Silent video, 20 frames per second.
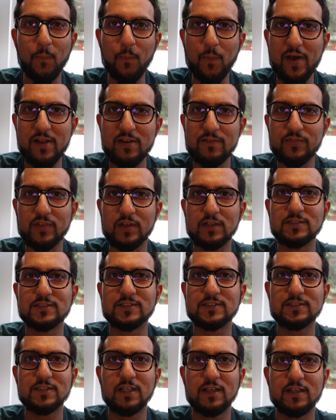One of the
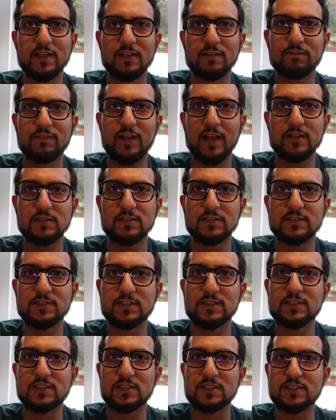concerning factors
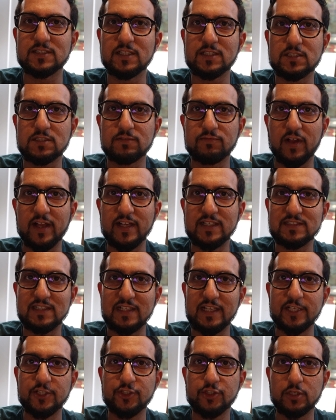is the sense of
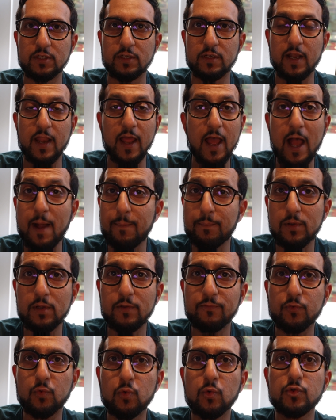isolation. Now, Apple,
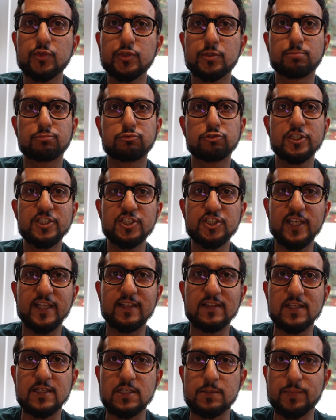of course,
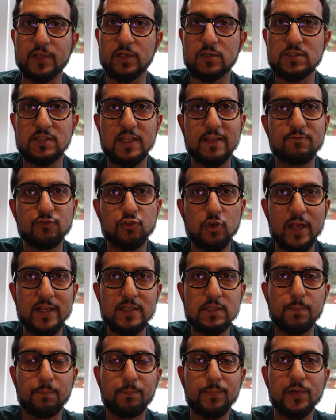appreciate this because they've
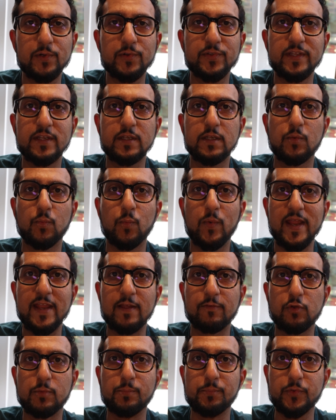tried to build in a way
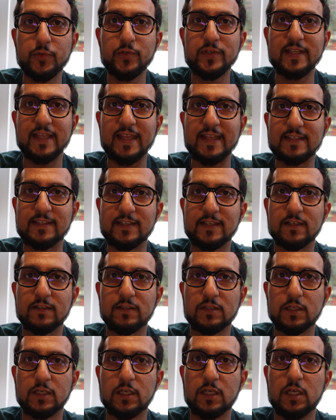of
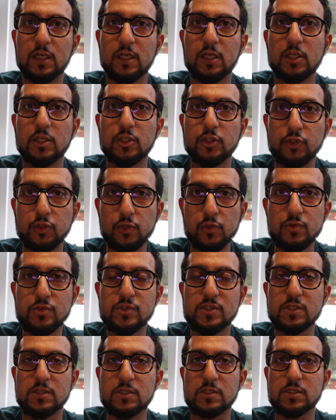communicating the
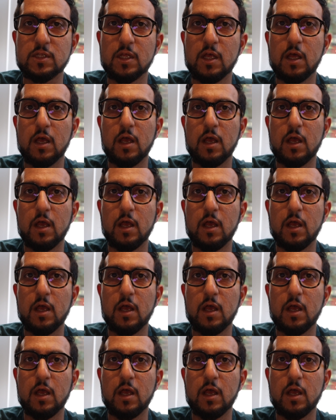user's